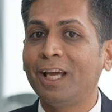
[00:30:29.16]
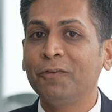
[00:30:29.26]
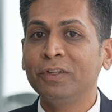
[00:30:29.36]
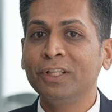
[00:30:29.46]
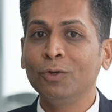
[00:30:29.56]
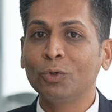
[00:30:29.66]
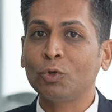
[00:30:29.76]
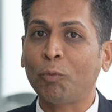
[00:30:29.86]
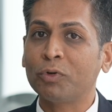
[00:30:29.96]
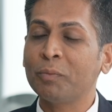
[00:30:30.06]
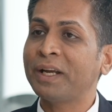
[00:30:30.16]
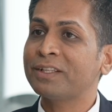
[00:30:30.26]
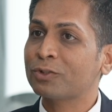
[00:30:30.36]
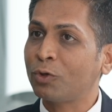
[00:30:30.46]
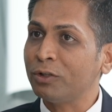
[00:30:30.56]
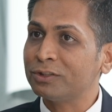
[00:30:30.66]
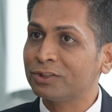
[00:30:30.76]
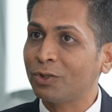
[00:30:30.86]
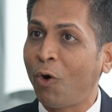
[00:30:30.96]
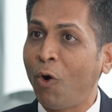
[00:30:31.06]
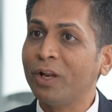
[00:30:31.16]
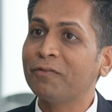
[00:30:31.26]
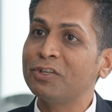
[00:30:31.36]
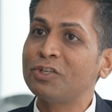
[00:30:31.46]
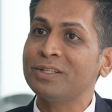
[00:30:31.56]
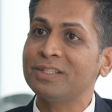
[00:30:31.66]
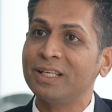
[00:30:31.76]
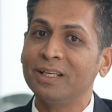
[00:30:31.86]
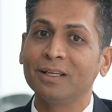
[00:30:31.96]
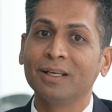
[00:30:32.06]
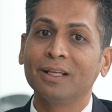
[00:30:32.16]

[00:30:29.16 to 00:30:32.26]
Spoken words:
And when they look to optimize costs or efficiency,